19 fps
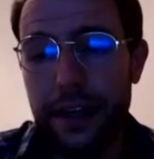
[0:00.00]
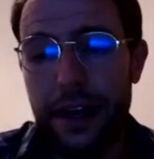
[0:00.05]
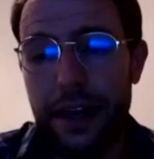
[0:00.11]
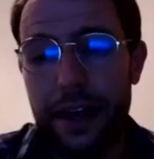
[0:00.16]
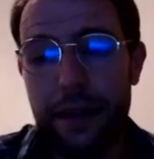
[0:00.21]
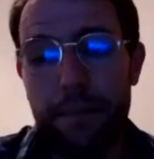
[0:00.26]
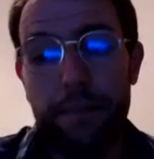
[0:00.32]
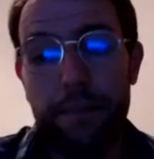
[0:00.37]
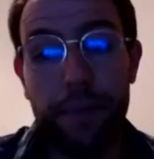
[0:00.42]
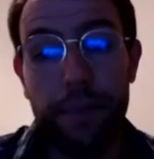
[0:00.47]

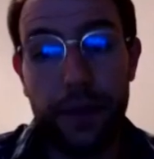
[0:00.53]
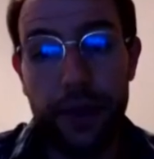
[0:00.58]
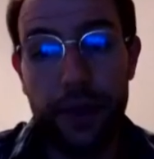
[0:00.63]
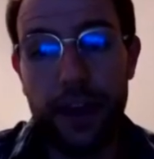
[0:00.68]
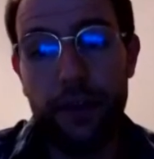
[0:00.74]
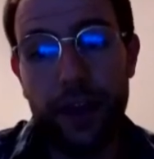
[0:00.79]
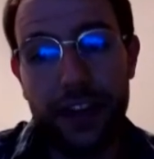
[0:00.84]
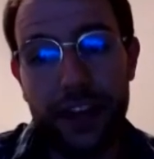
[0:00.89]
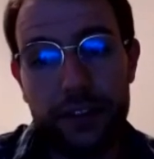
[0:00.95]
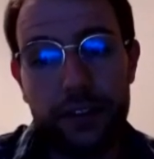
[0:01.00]
But
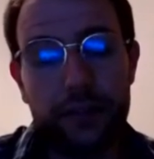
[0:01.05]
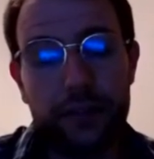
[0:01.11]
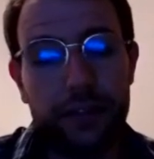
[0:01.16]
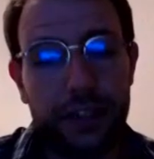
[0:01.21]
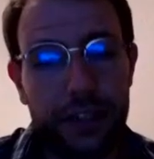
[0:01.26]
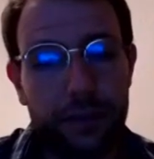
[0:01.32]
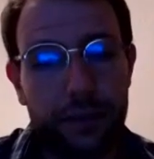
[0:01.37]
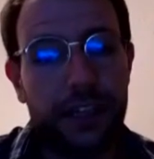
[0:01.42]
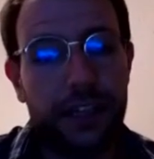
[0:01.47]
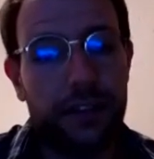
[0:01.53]
their rights do need
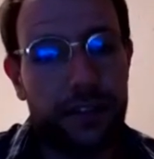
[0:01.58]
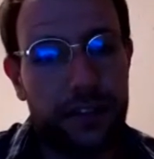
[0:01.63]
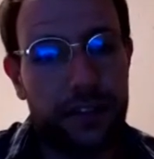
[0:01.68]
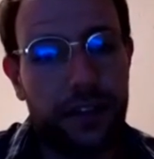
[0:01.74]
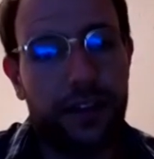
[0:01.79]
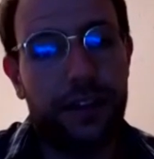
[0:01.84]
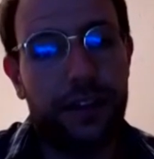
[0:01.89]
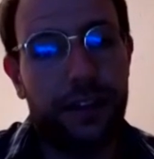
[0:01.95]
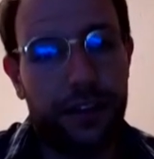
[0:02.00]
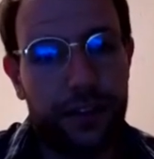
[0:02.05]
to be
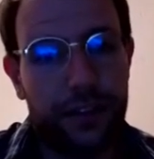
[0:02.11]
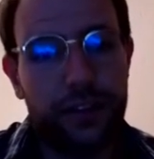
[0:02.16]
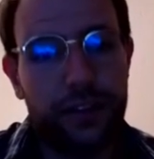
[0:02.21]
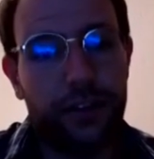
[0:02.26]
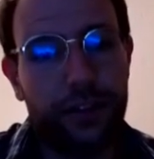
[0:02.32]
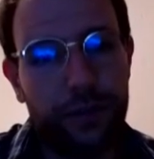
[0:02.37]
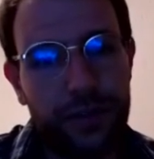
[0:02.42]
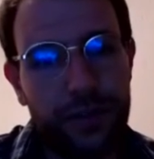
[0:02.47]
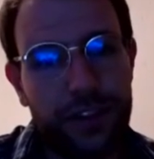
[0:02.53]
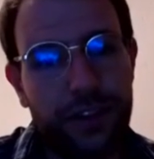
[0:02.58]
considered in the
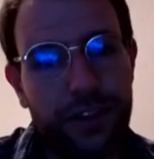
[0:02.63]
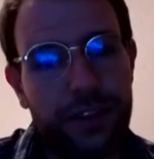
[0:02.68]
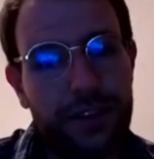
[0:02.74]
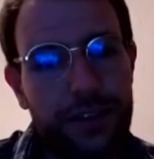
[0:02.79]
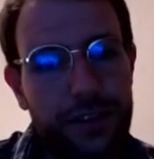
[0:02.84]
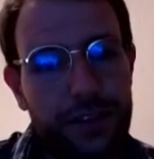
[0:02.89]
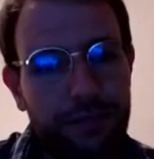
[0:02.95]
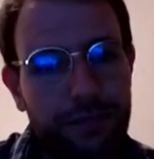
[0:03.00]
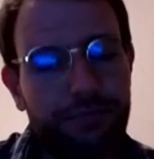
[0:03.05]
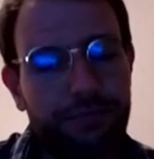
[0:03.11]
circumstances.